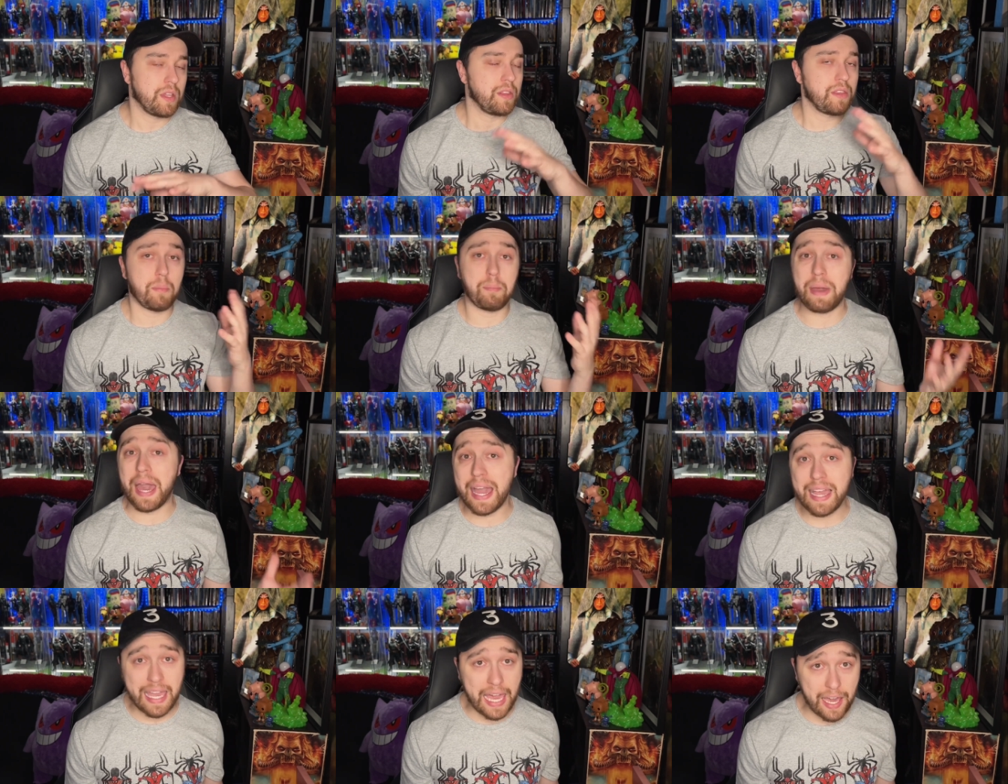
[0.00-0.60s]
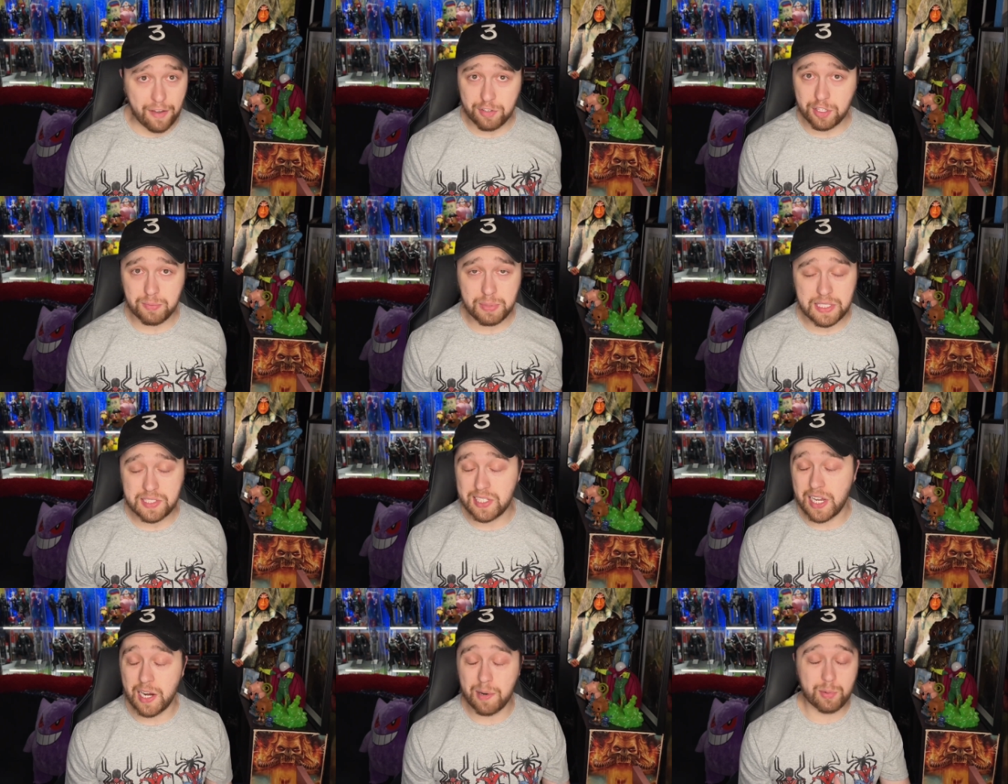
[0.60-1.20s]
The back half could
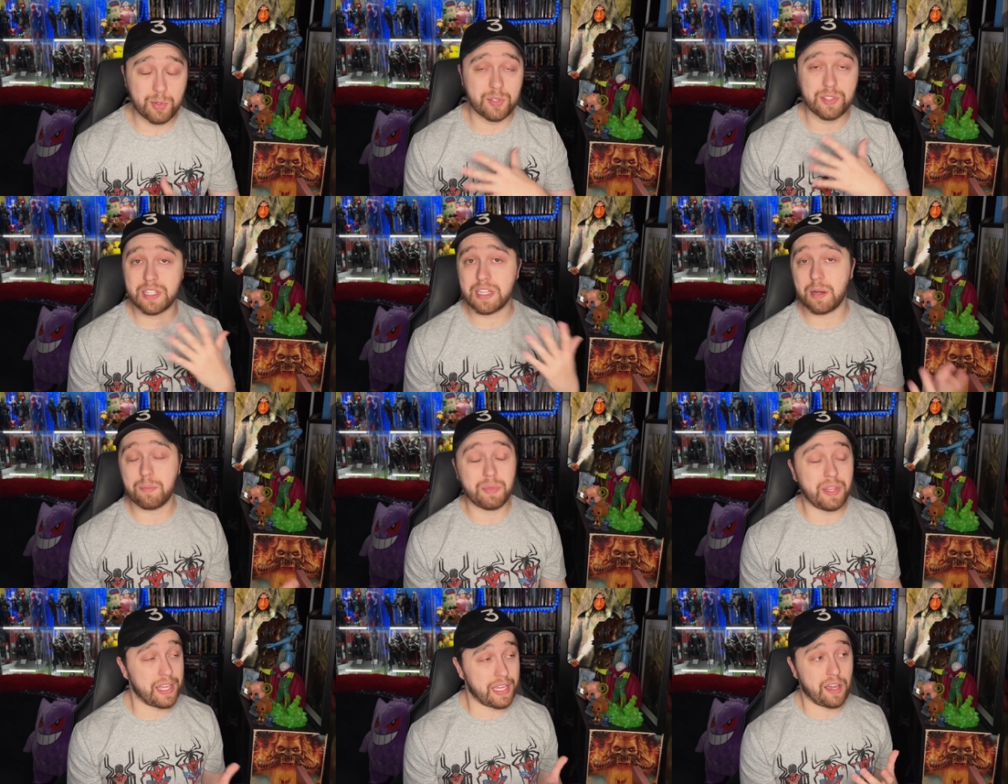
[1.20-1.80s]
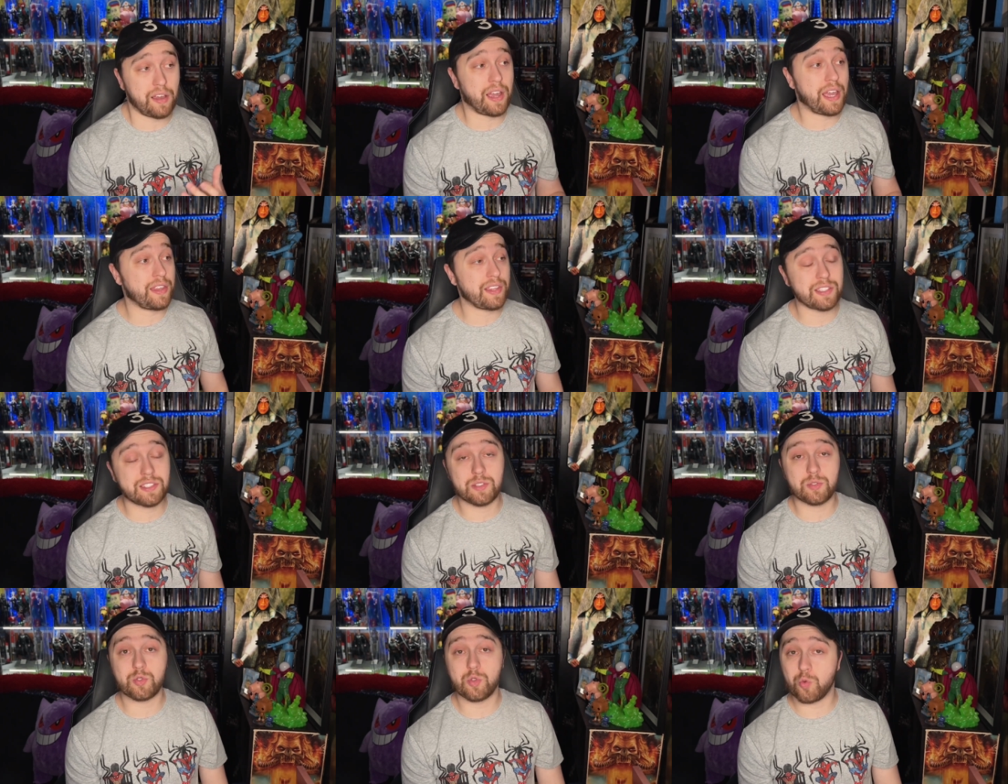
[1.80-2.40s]
be terrible, and then I'm like, okay,
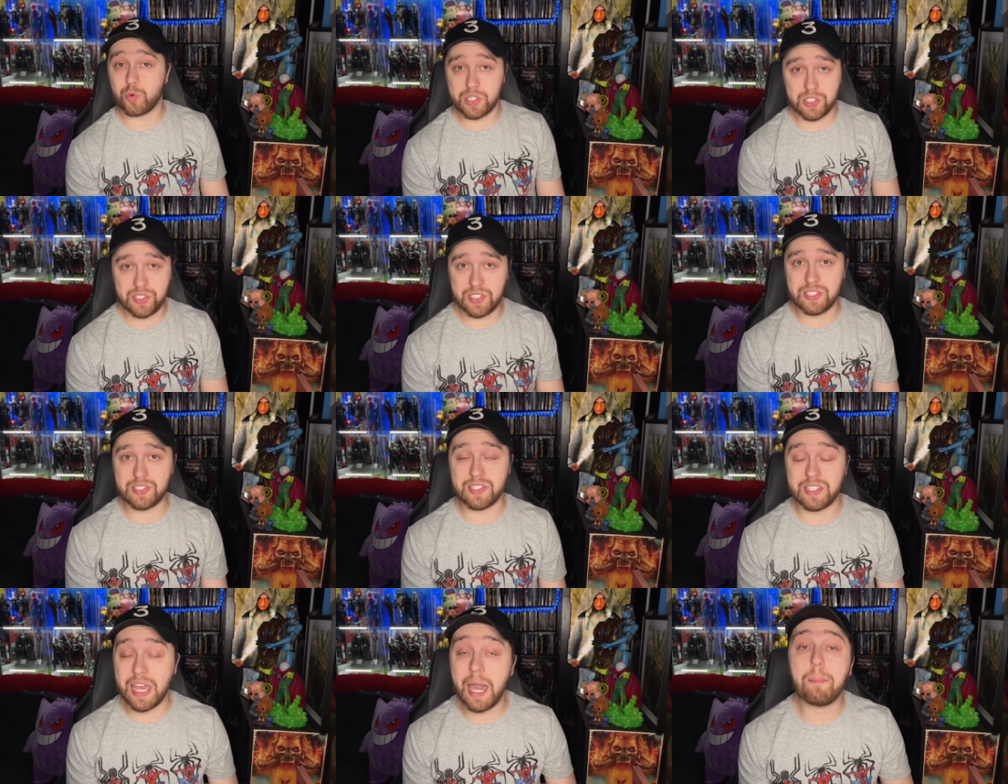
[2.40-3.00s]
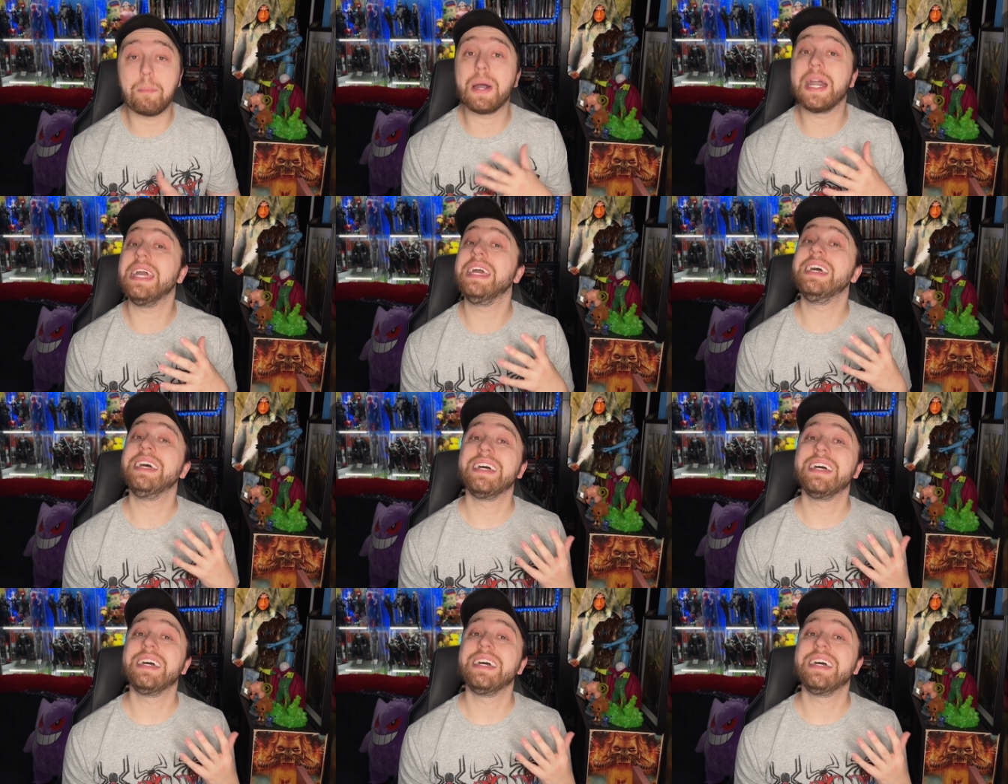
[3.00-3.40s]
this is the worst season yet, but